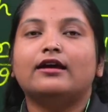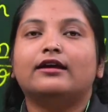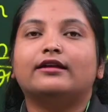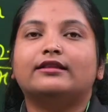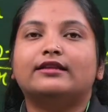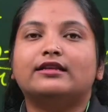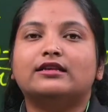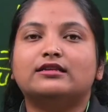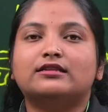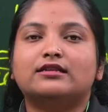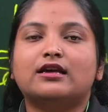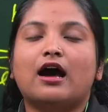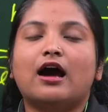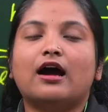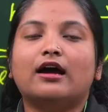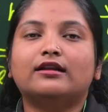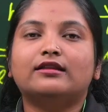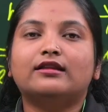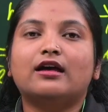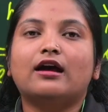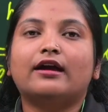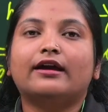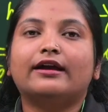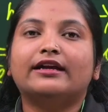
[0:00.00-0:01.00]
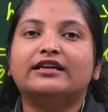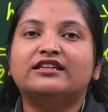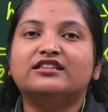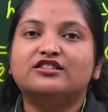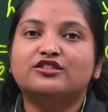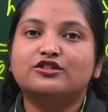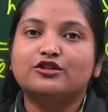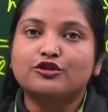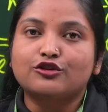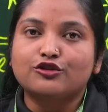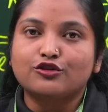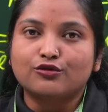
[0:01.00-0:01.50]
are the
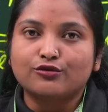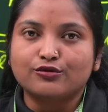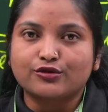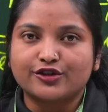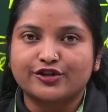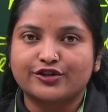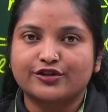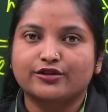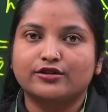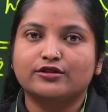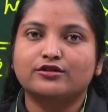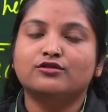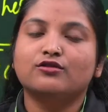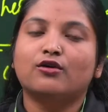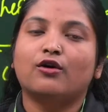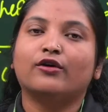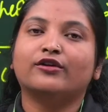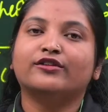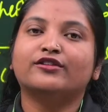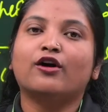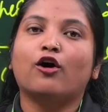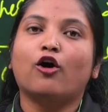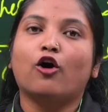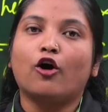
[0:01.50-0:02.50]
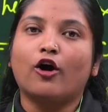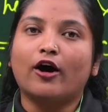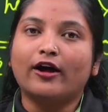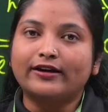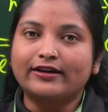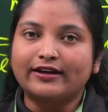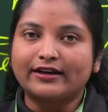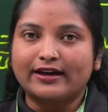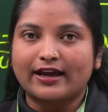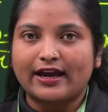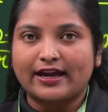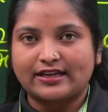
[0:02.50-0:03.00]
institutions or the
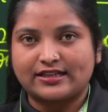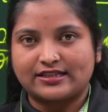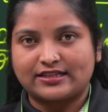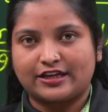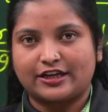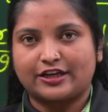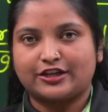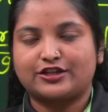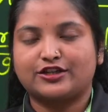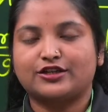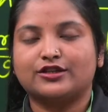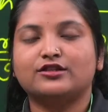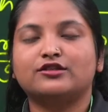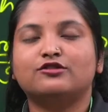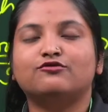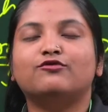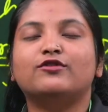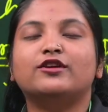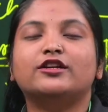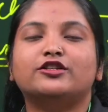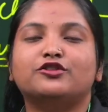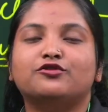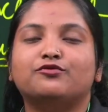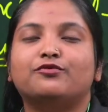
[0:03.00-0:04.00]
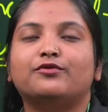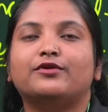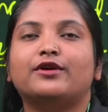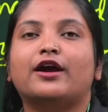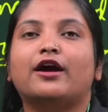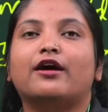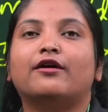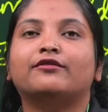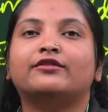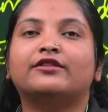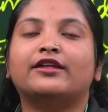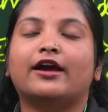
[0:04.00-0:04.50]
organizations which they
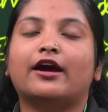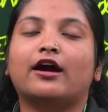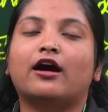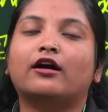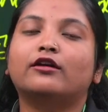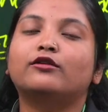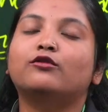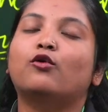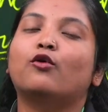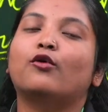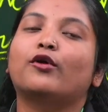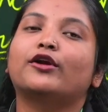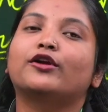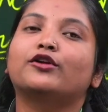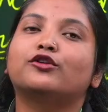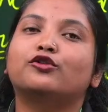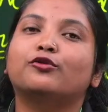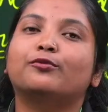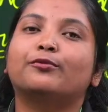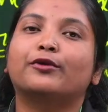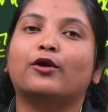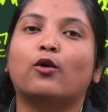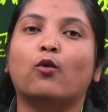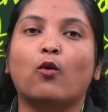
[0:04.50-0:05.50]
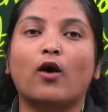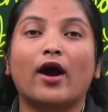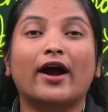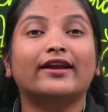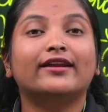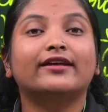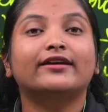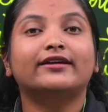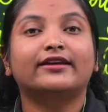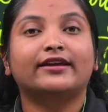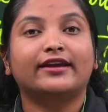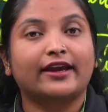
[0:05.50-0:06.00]
are going to provide a
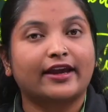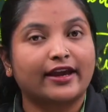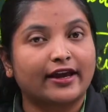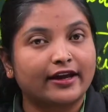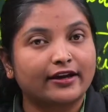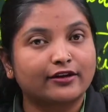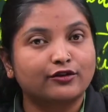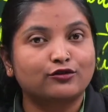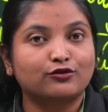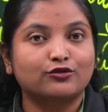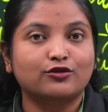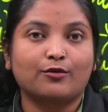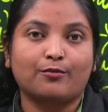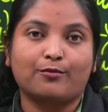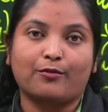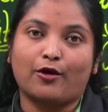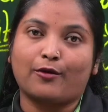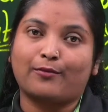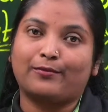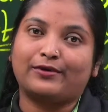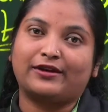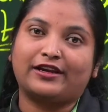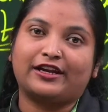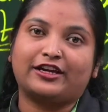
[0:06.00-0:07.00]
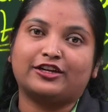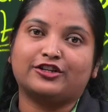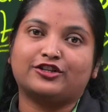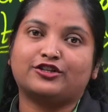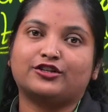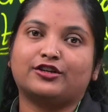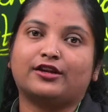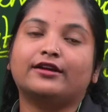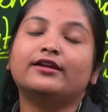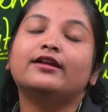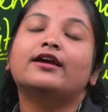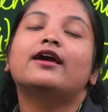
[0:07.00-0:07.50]
care to the population,
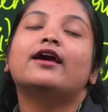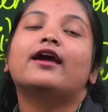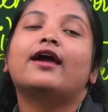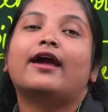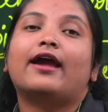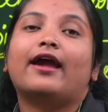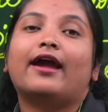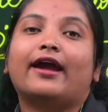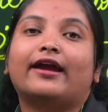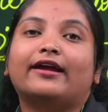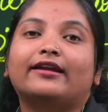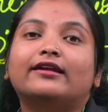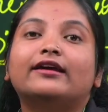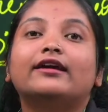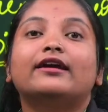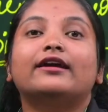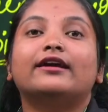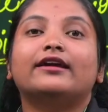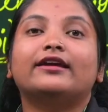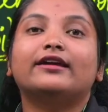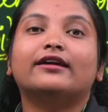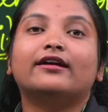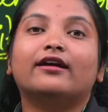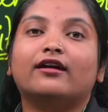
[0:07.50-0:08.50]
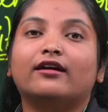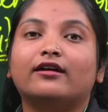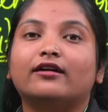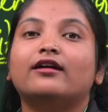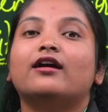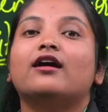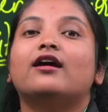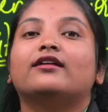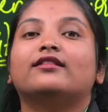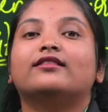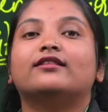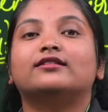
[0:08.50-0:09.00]
and here the
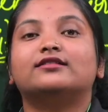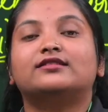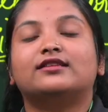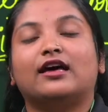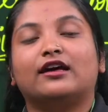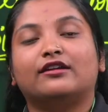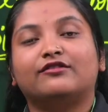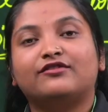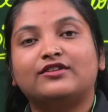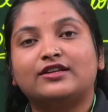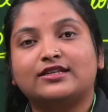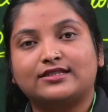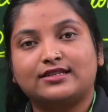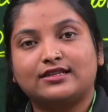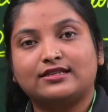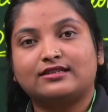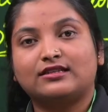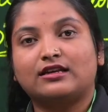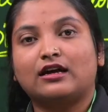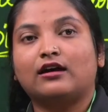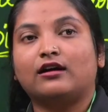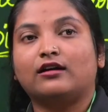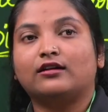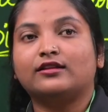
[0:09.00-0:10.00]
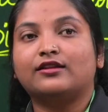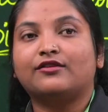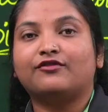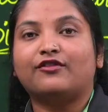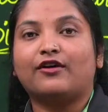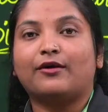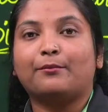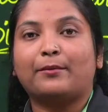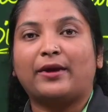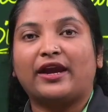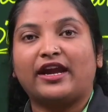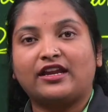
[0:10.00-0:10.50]
services, the
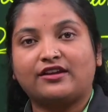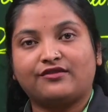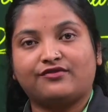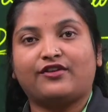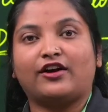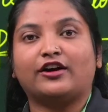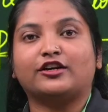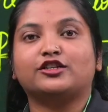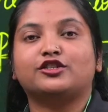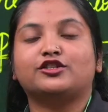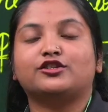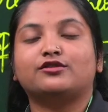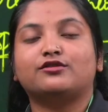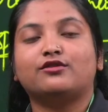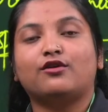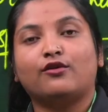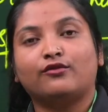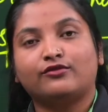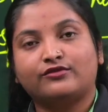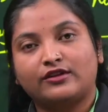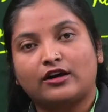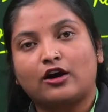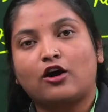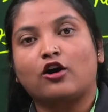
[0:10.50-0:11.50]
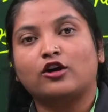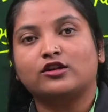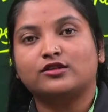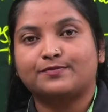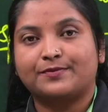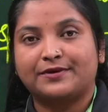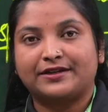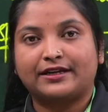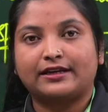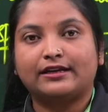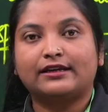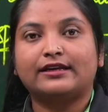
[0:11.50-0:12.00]
main function of the hospital
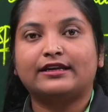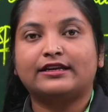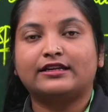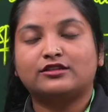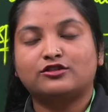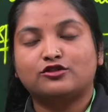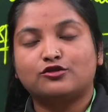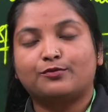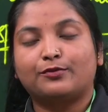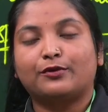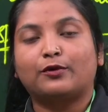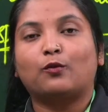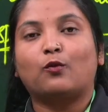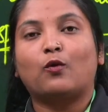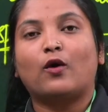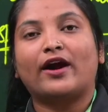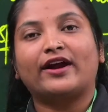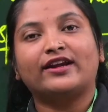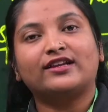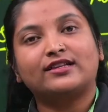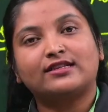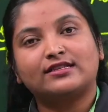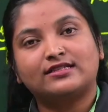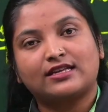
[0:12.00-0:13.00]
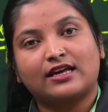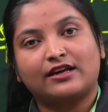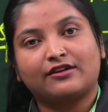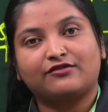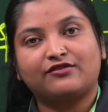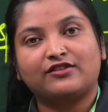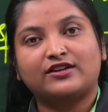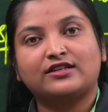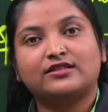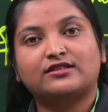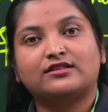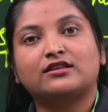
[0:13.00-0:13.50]
is to provide the
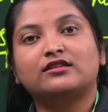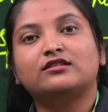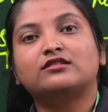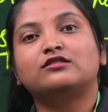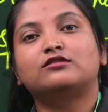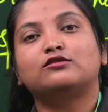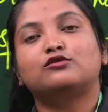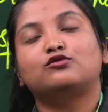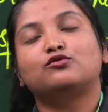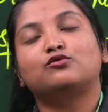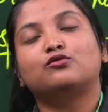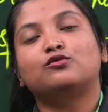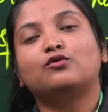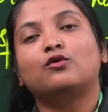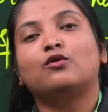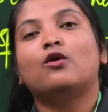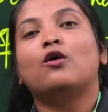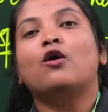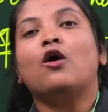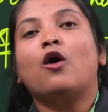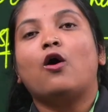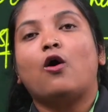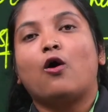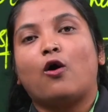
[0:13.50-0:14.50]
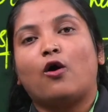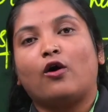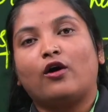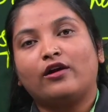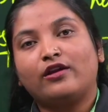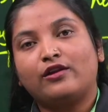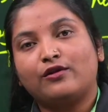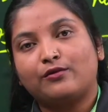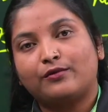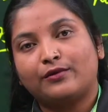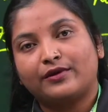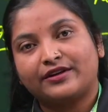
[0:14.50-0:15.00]
services to all
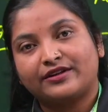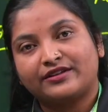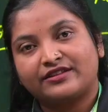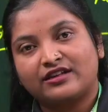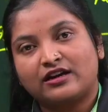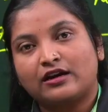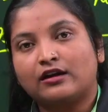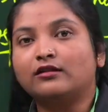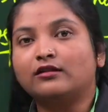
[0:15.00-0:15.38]
over the